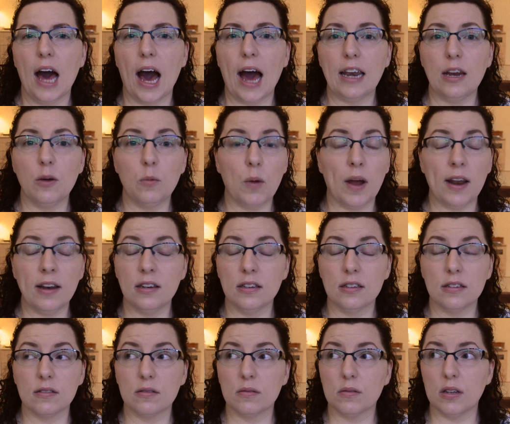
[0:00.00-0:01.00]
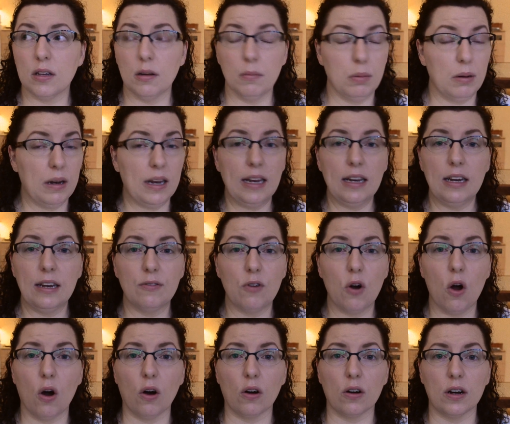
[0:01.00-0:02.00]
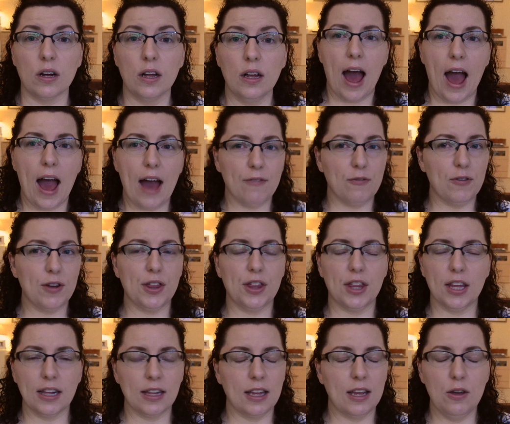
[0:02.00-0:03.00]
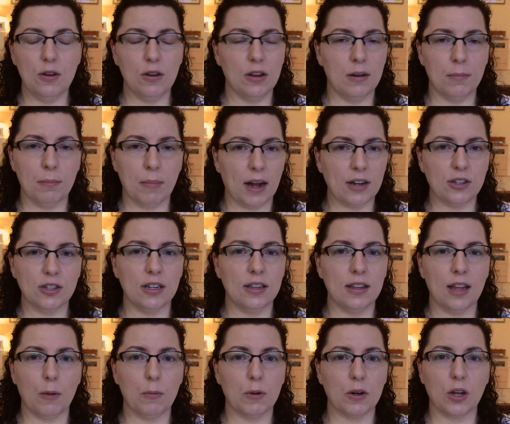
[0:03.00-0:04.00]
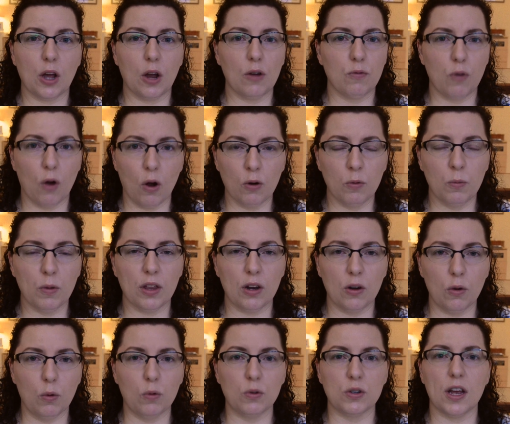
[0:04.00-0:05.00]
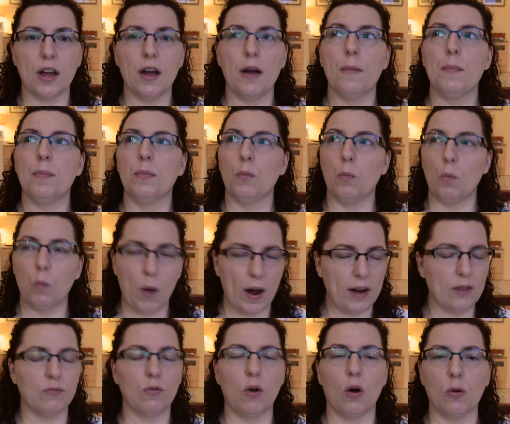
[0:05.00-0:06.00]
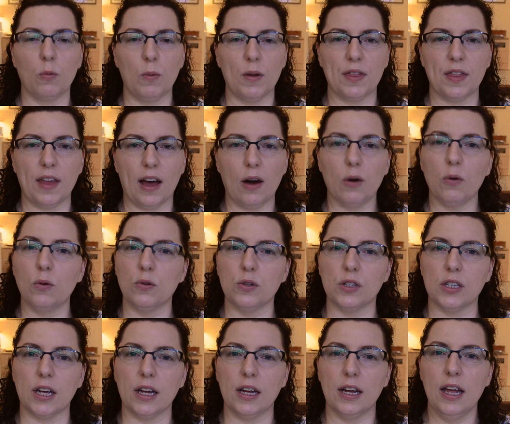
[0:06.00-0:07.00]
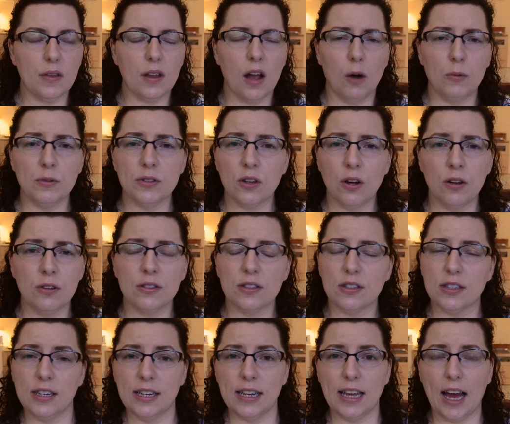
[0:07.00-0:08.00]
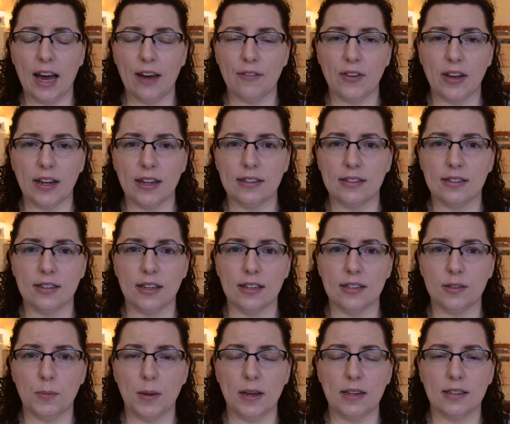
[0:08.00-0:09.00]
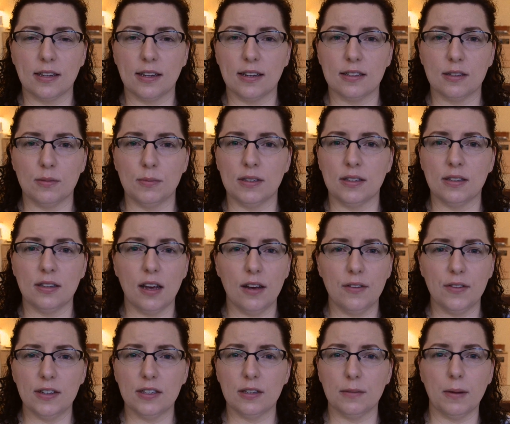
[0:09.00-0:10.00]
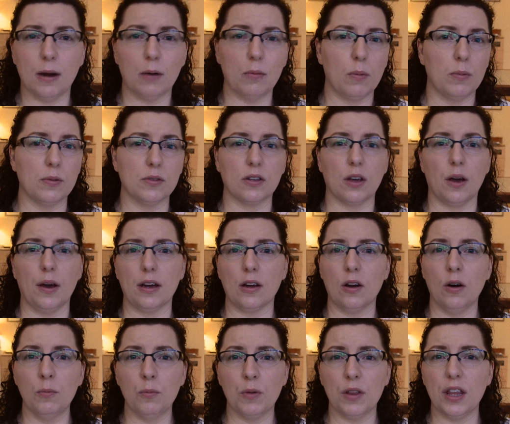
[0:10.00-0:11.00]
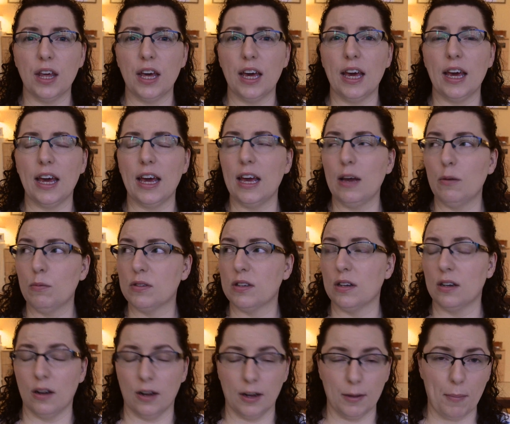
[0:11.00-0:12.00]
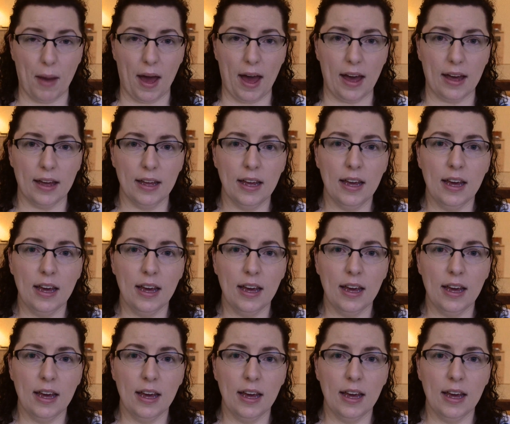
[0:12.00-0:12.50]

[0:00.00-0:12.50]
and it went completely wrong Everything that you can imagine that would go wrong with an order went wrong with that order. I was constantly having to speak to customer service about what was going on with it. It was a nightmare.